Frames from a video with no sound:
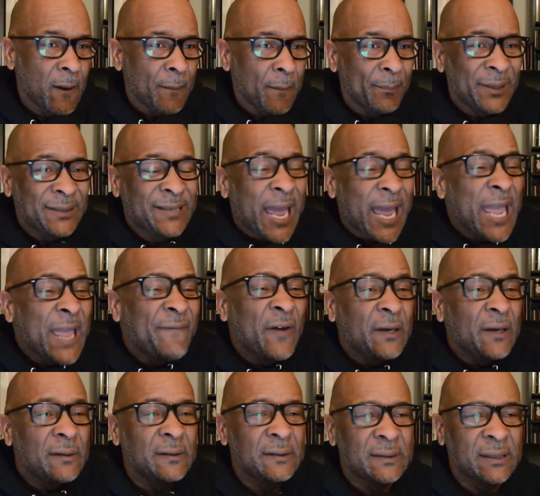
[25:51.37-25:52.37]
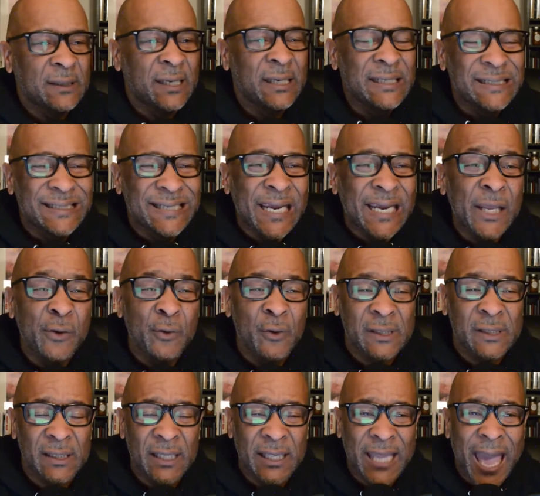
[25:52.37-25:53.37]
But David
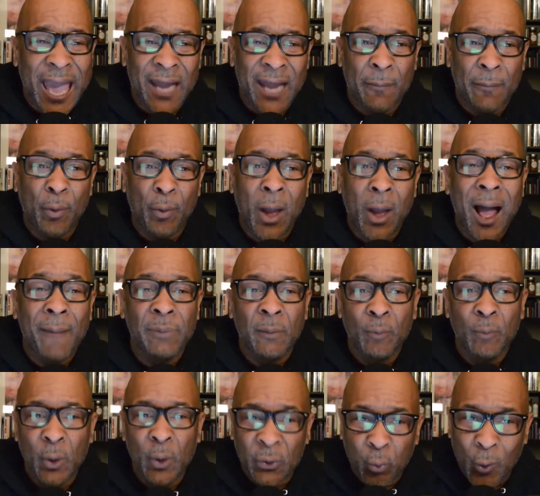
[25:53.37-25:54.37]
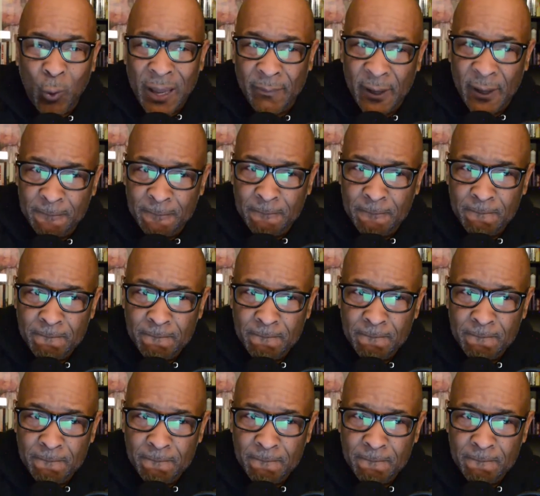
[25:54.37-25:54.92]
continuously had a problem with women.